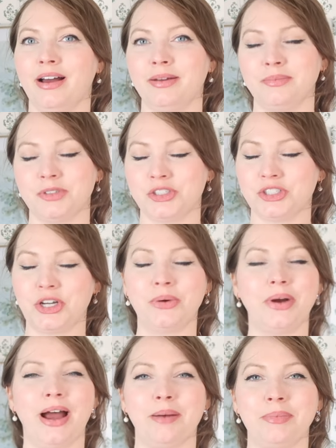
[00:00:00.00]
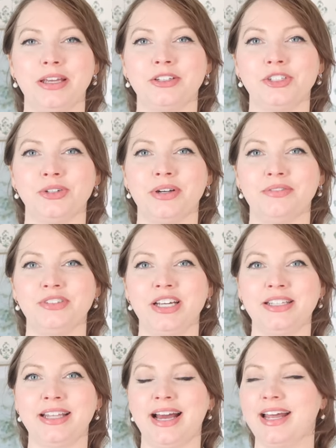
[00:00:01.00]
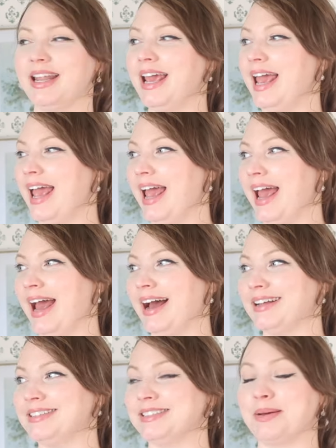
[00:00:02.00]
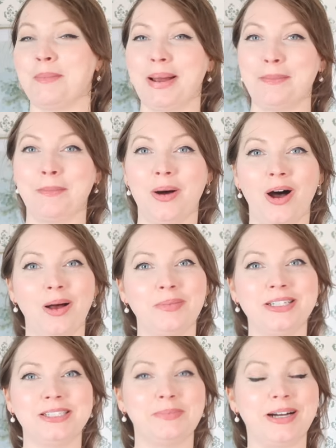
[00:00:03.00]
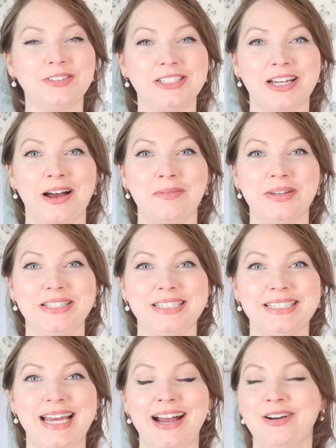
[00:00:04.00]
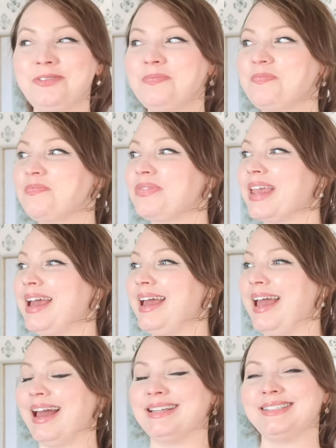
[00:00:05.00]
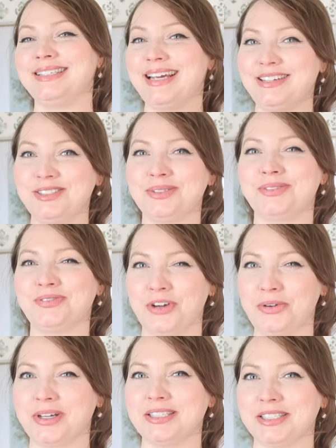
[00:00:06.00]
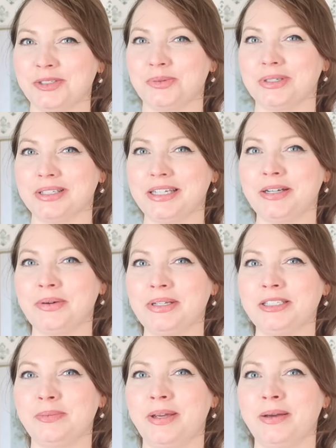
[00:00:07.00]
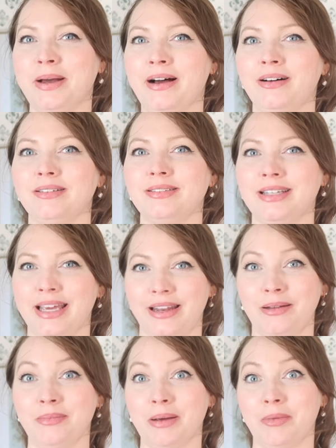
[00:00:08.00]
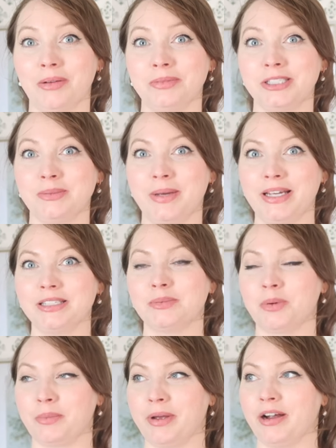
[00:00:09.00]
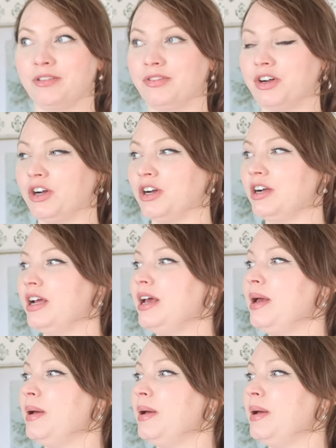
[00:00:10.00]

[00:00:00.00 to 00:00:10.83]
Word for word: I'm so happy to have done that. And my mom is about to come into town. And today's focus is really going to be about getting my mom's space prepared for her.